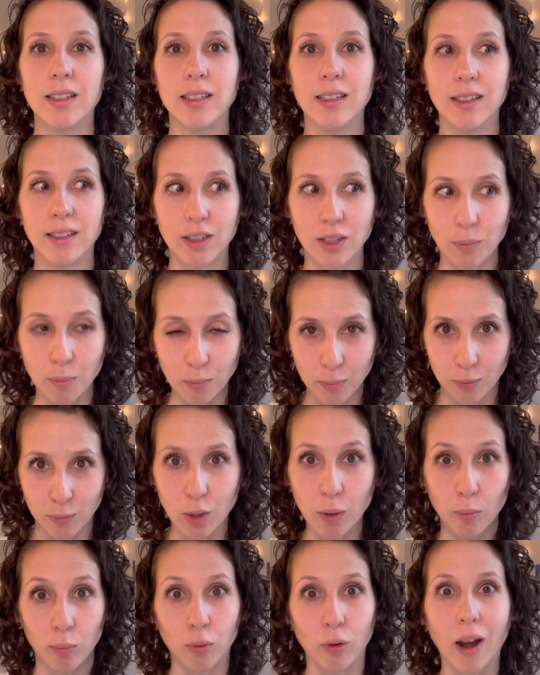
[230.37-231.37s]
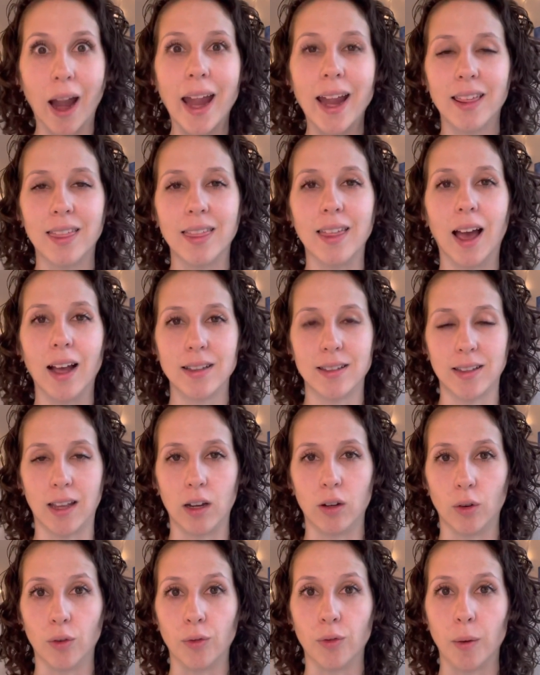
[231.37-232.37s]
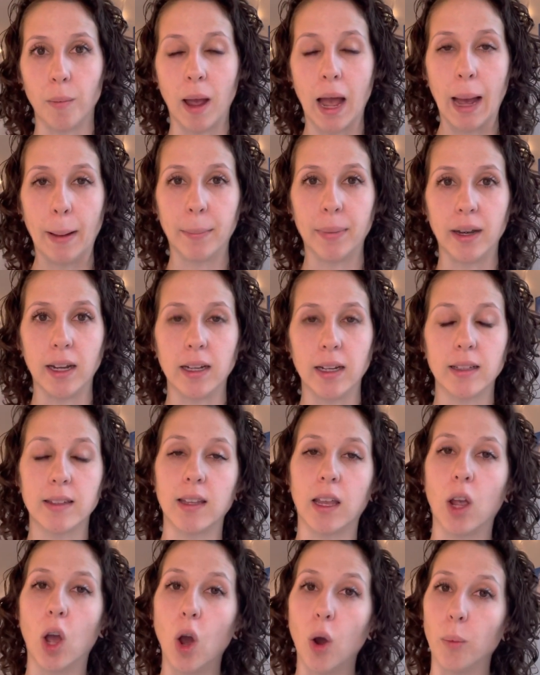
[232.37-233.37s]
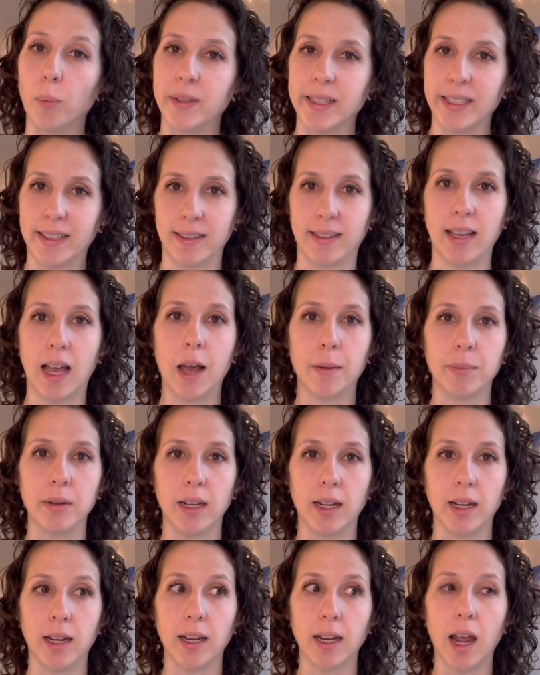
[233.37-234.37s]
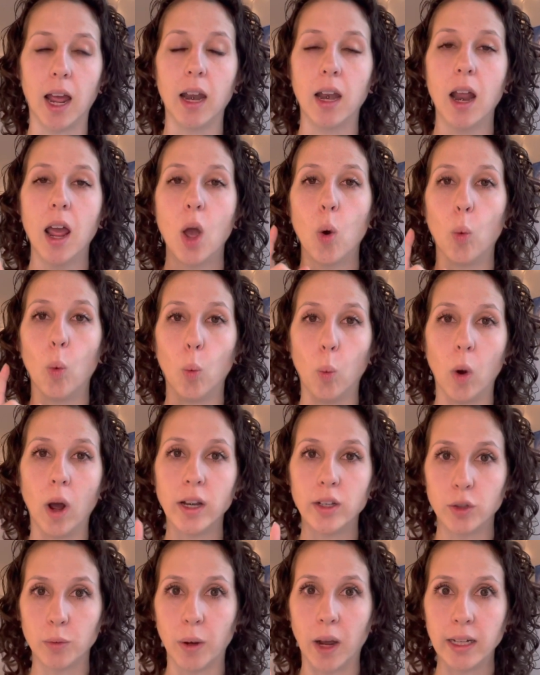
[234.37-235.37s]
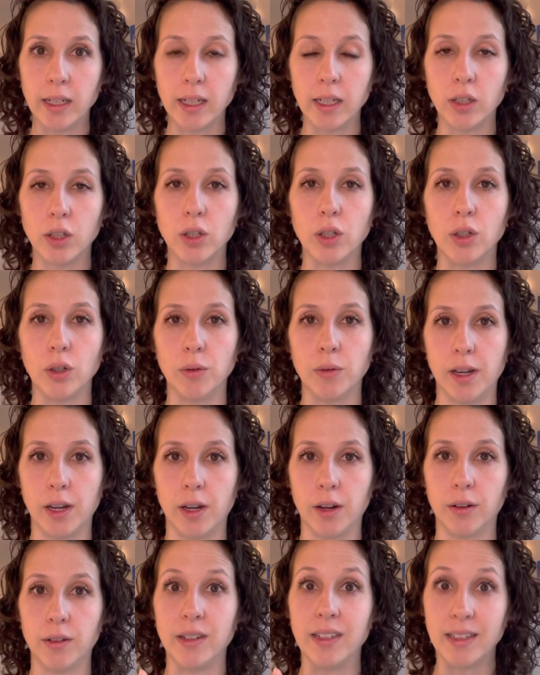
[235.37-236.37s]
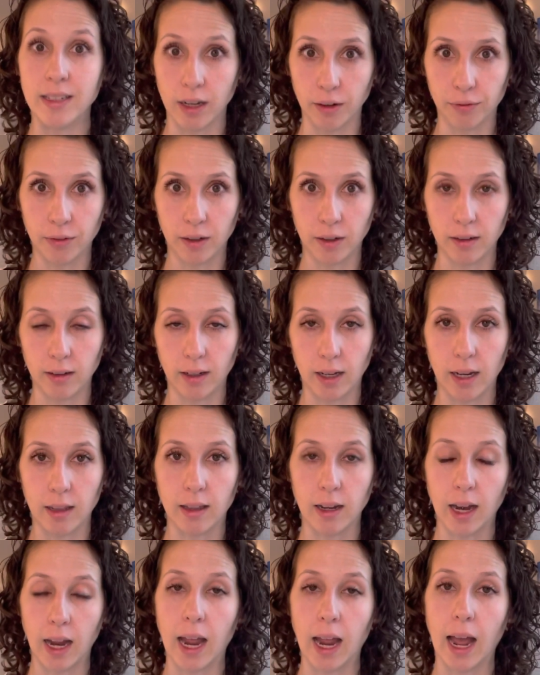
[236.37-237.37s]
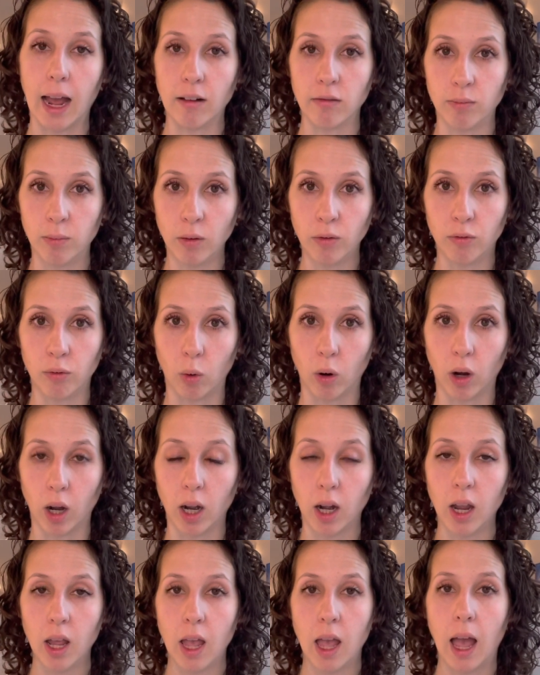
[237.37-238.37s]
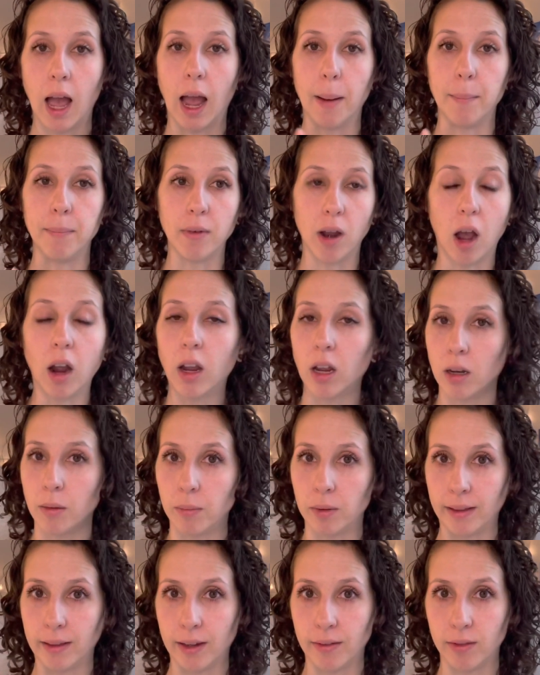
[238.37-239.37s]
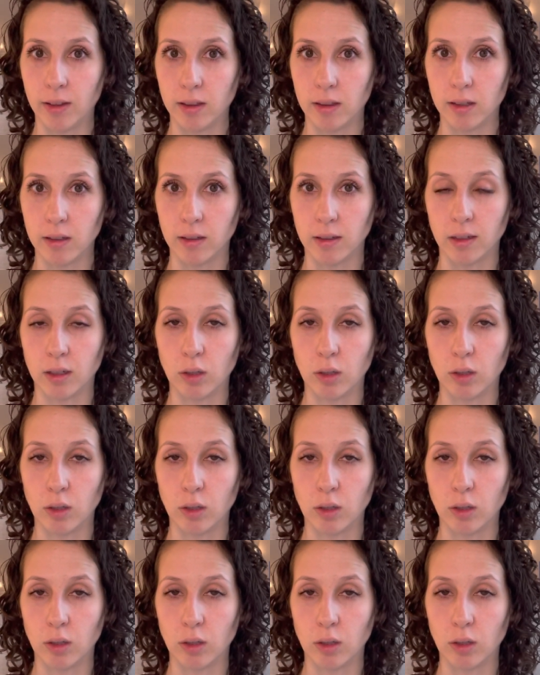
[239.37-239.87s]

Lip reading: to break that cycle from happening and say, oh, this is happening again. What do I need to do here differently than I have before? I'm not going to believe that this is